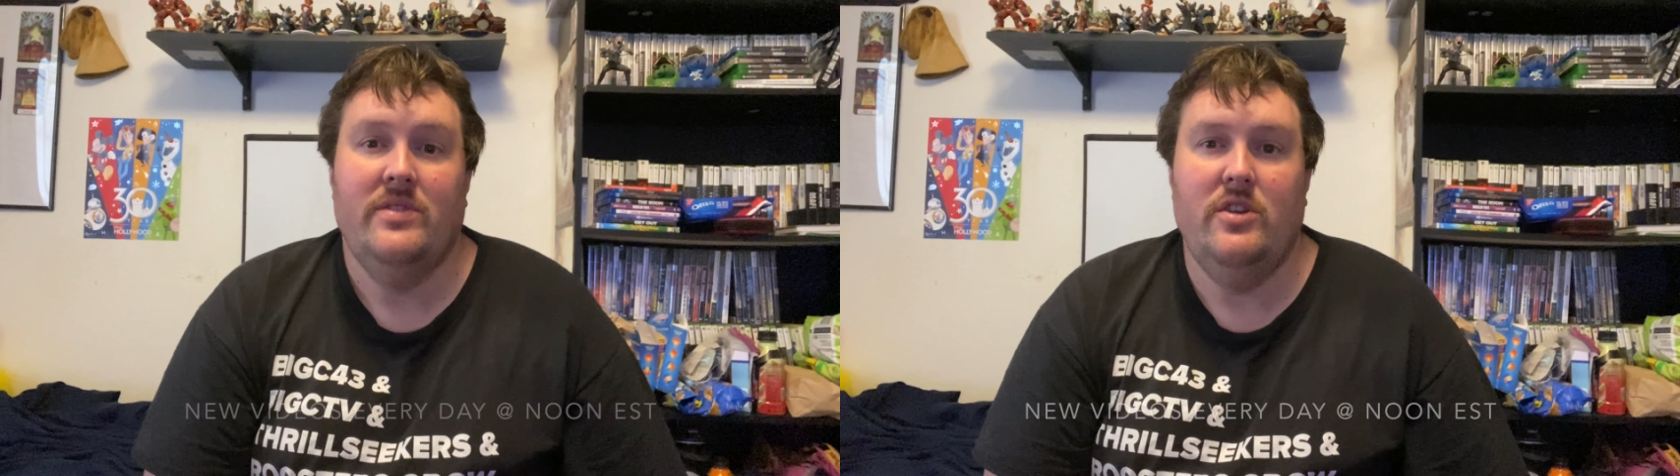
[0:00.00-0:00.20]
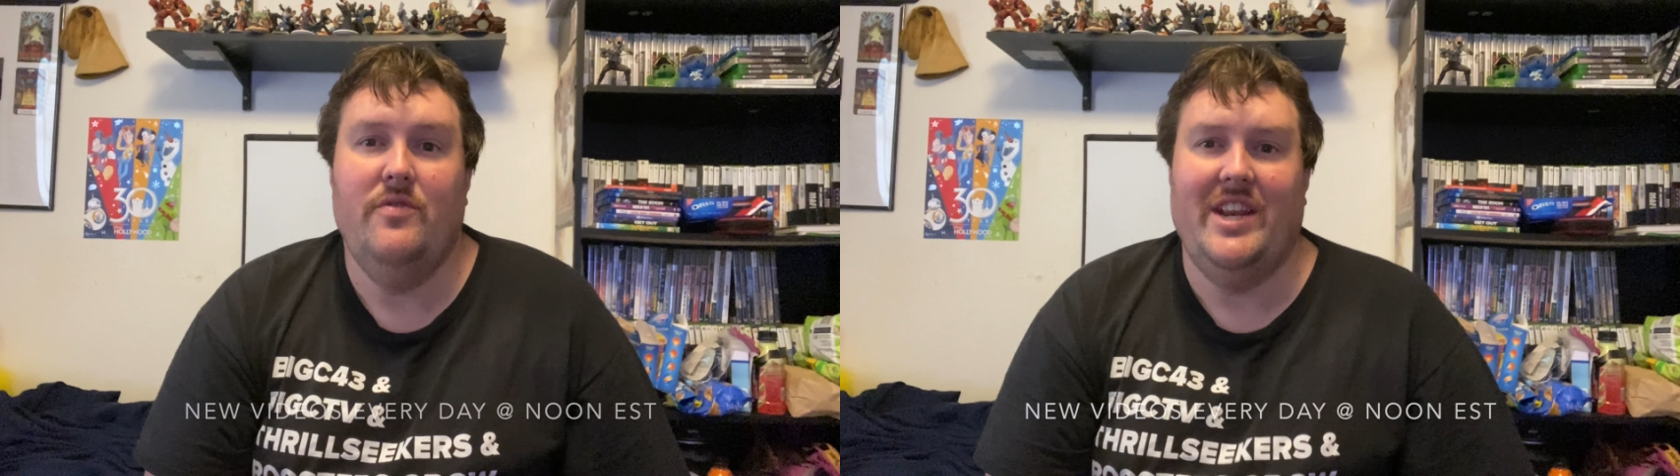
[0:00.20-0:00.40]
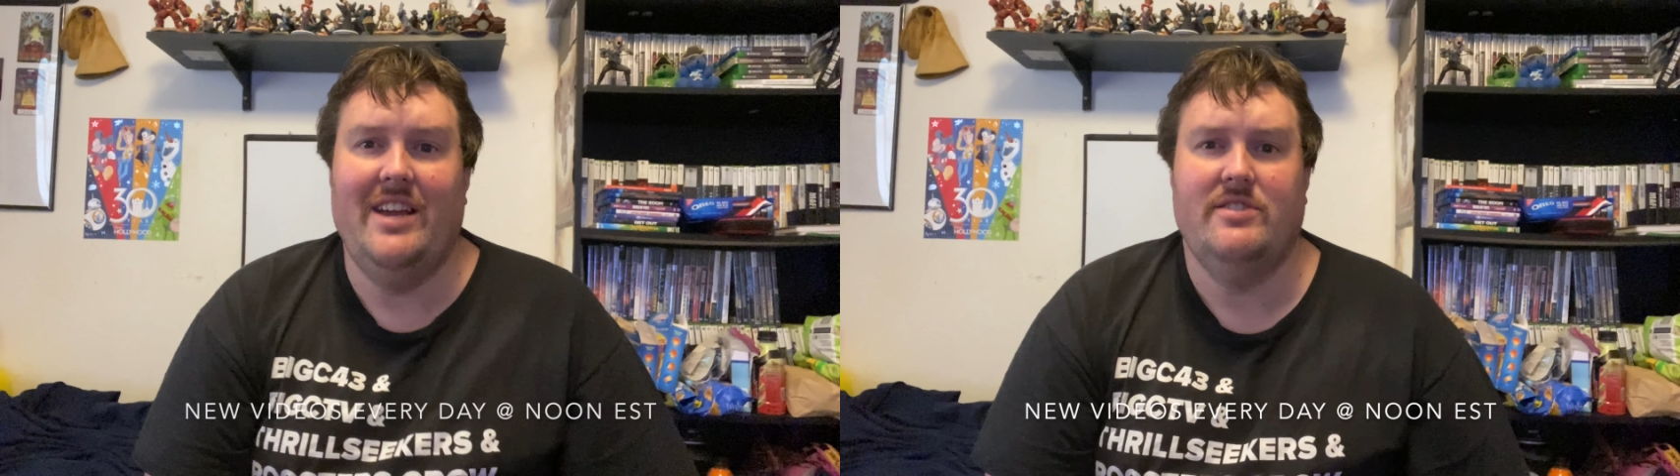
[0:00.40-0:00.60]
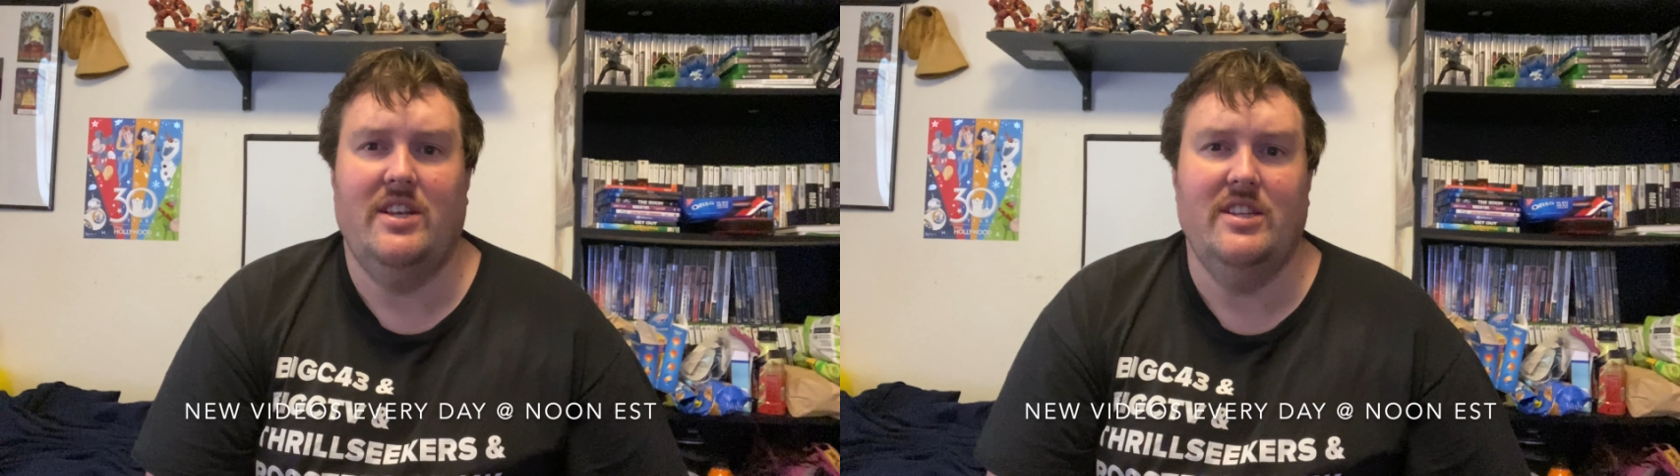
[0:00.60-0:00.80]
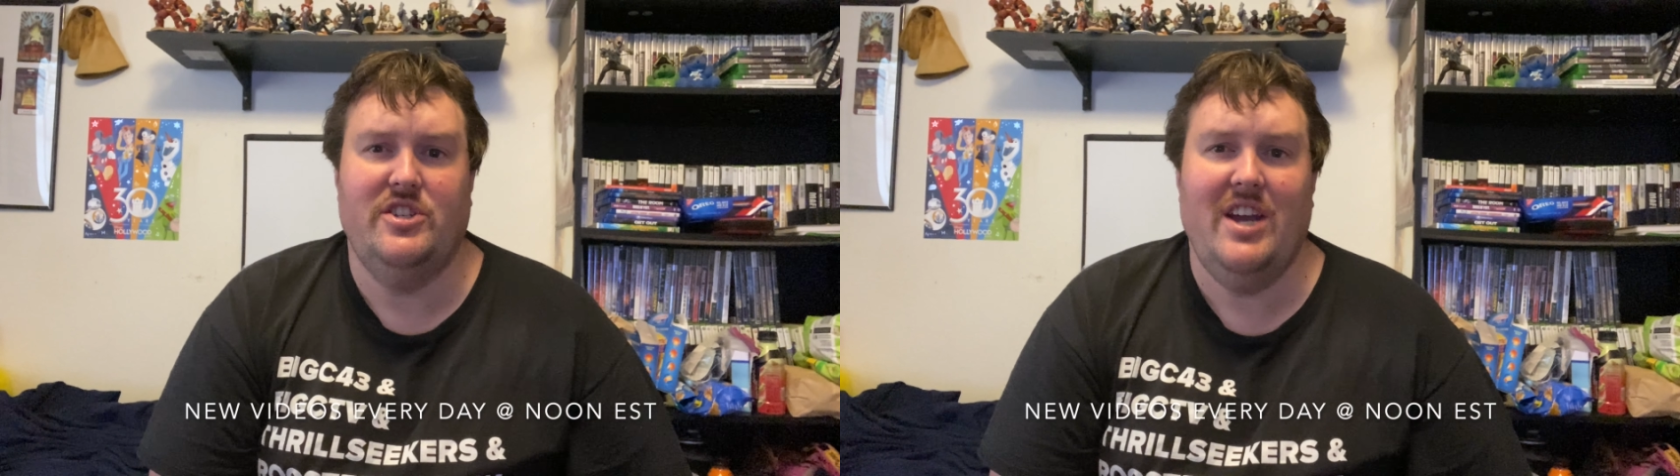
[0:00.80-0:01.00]
New videos
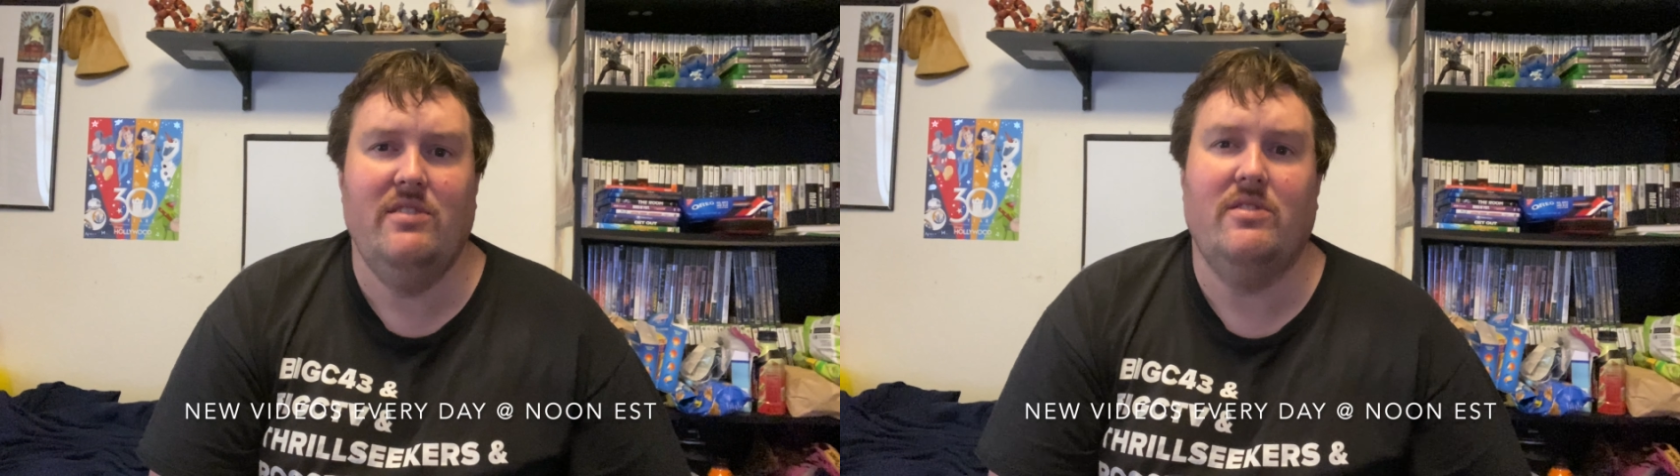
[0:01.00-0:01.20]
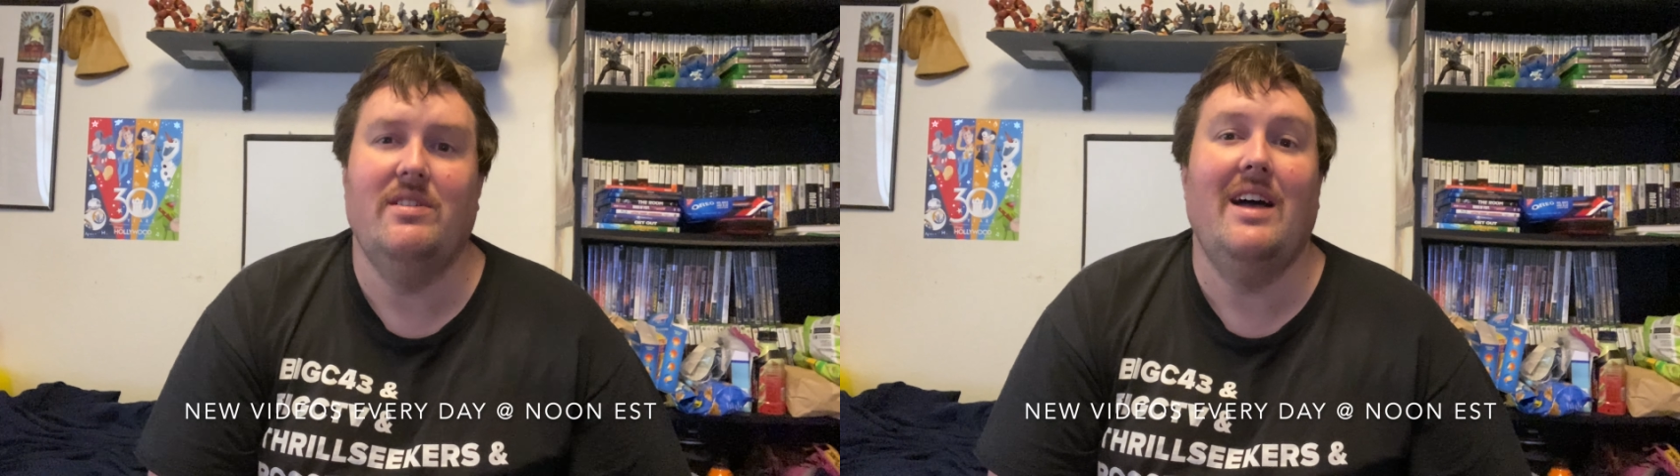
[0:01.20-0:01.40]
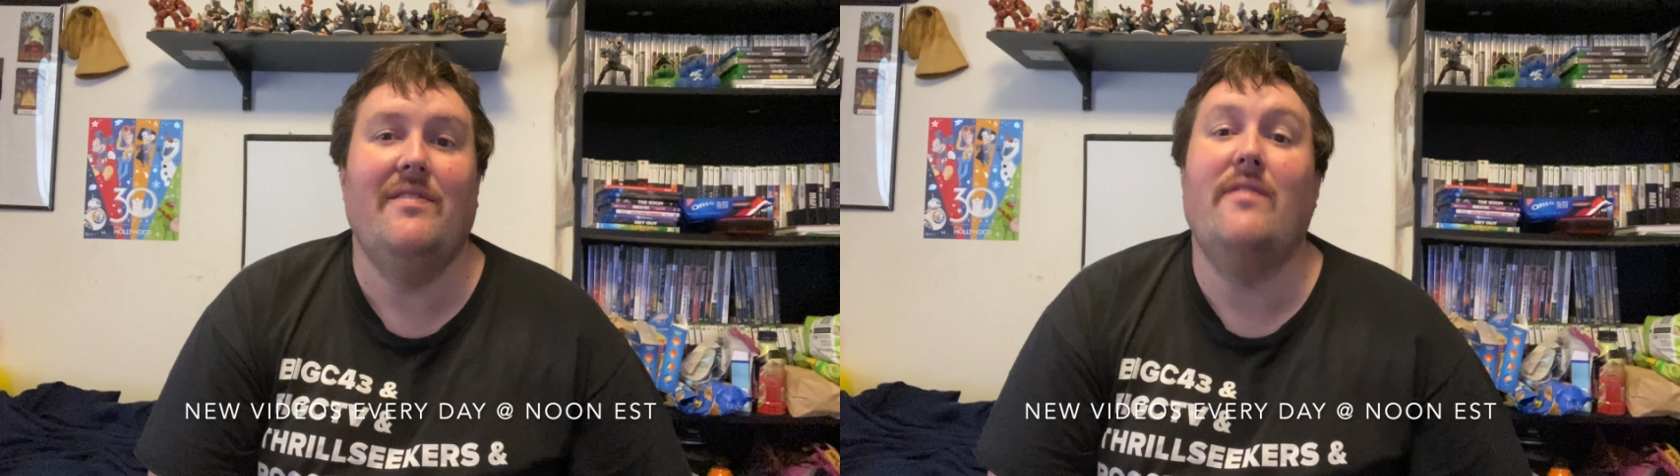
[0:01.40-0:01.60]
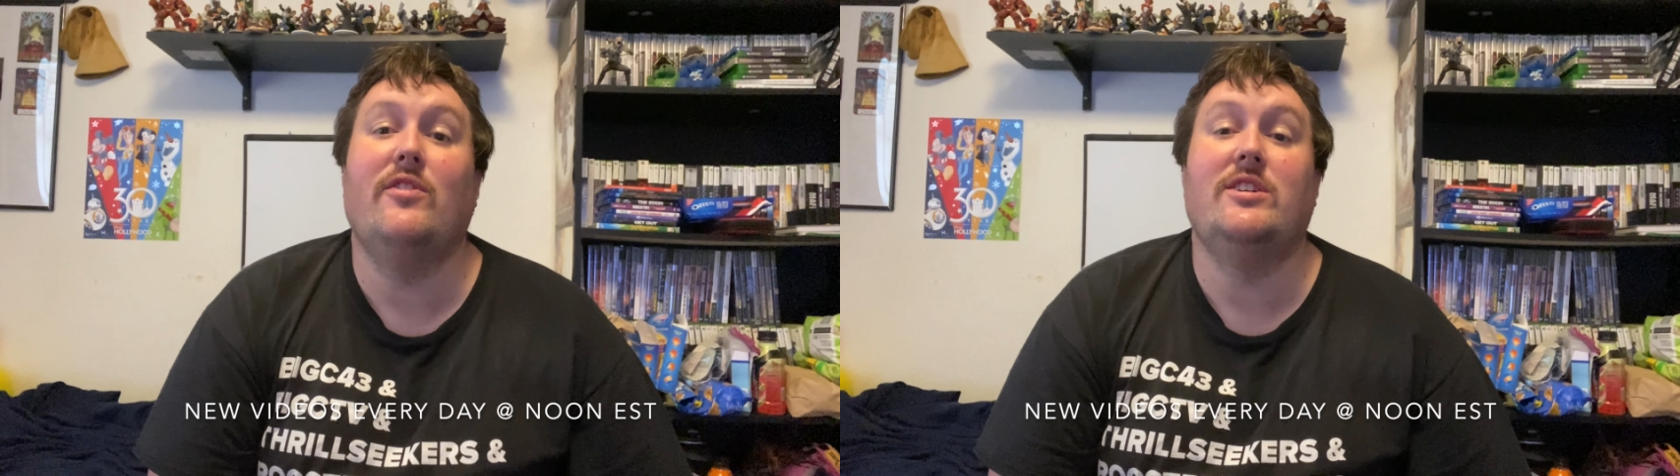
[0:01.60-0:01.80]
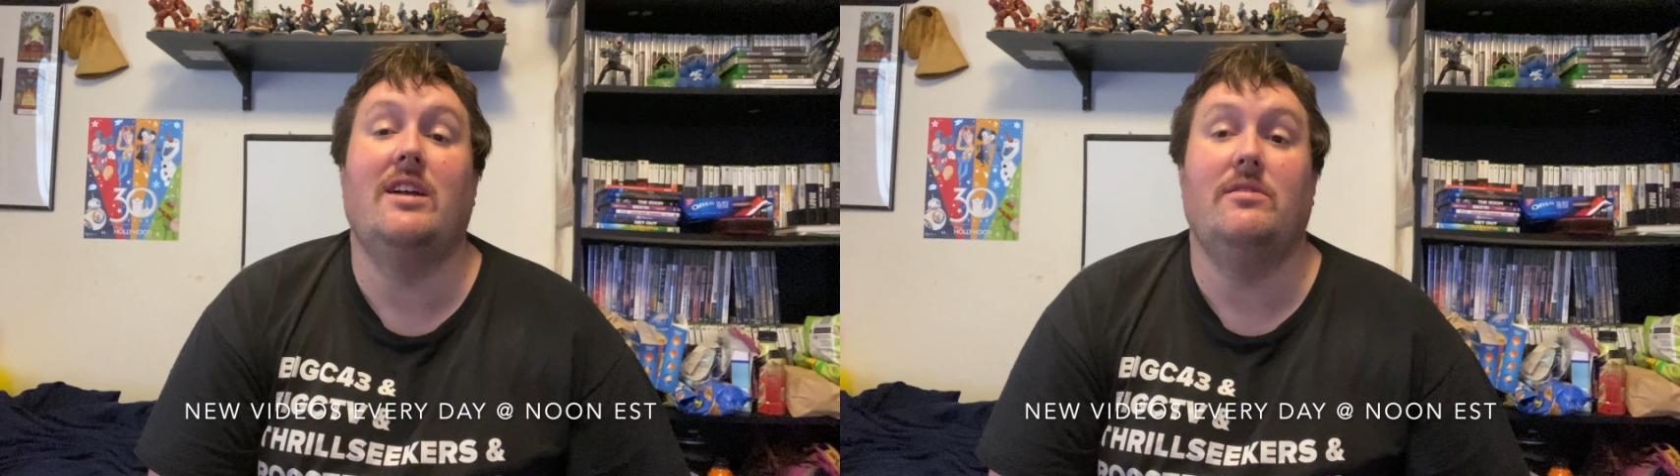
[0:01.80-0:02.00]
on this channel go live
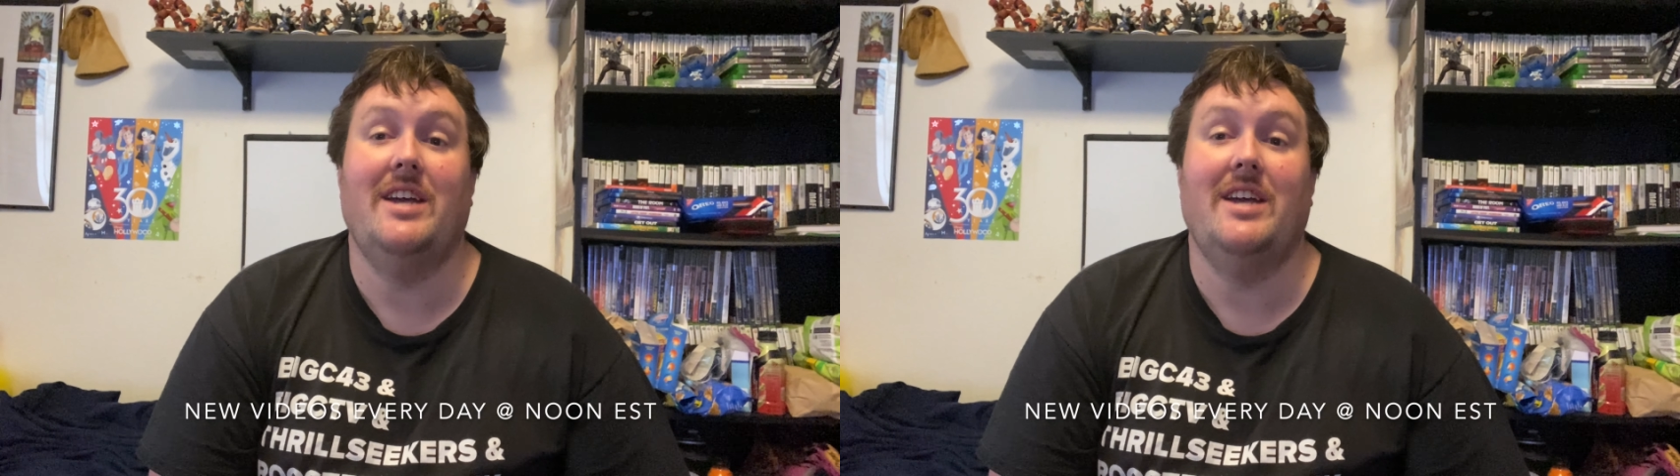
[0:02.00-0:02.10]
every single